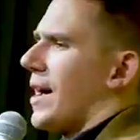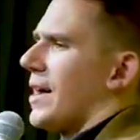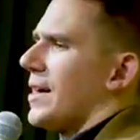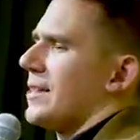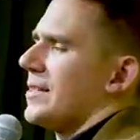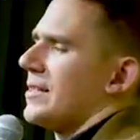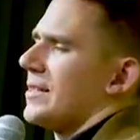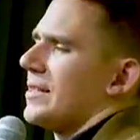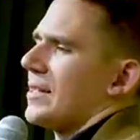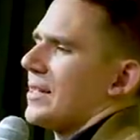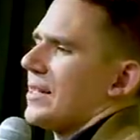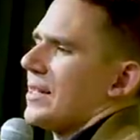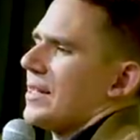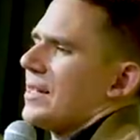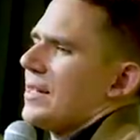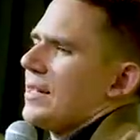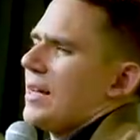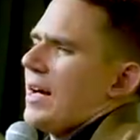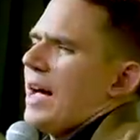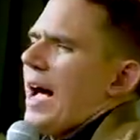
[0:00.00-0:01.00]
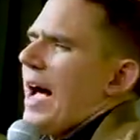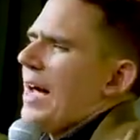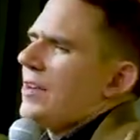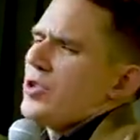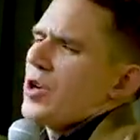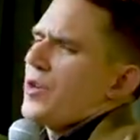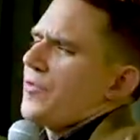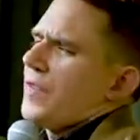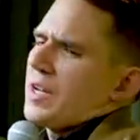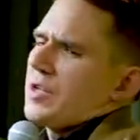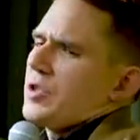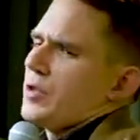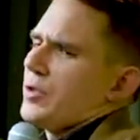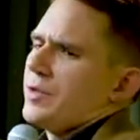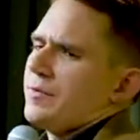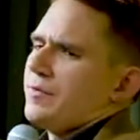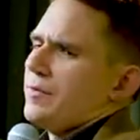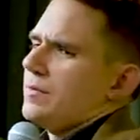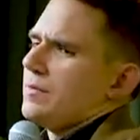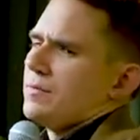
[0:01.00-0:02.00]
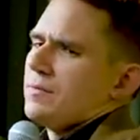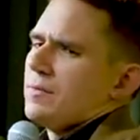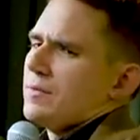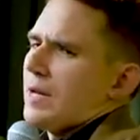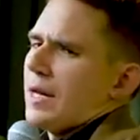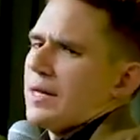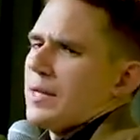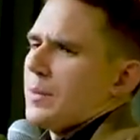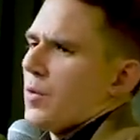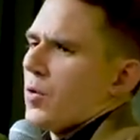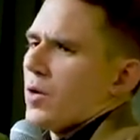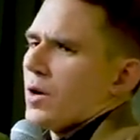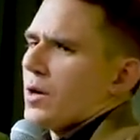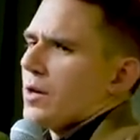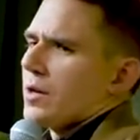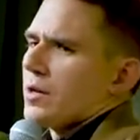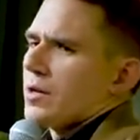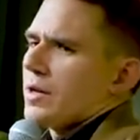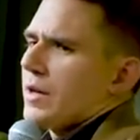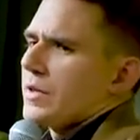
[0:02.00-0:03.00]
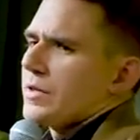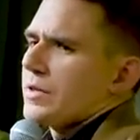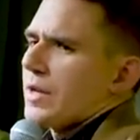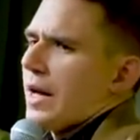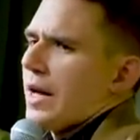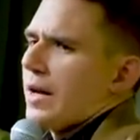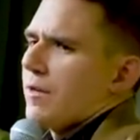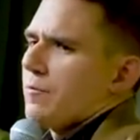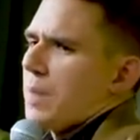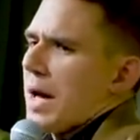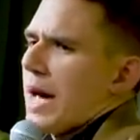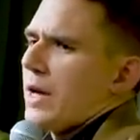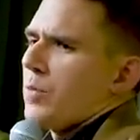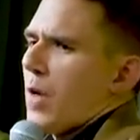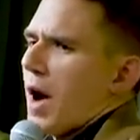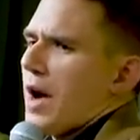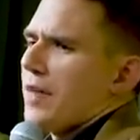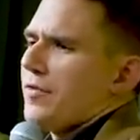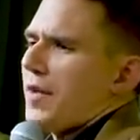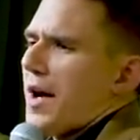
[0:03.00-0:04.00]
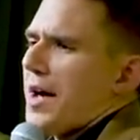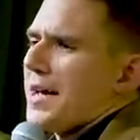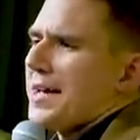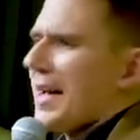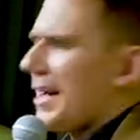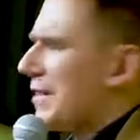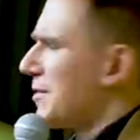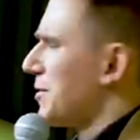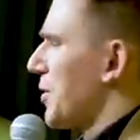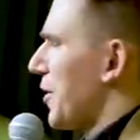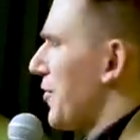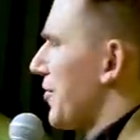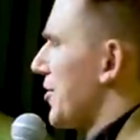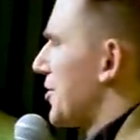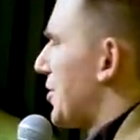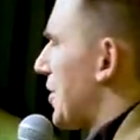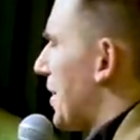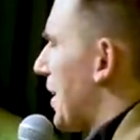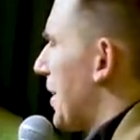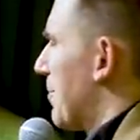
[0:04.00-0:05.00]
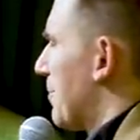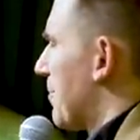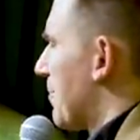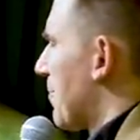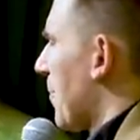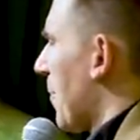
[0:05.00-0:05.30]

and I don't know if I can do it anymore, because I have bad Wi-Fi and self-esteem.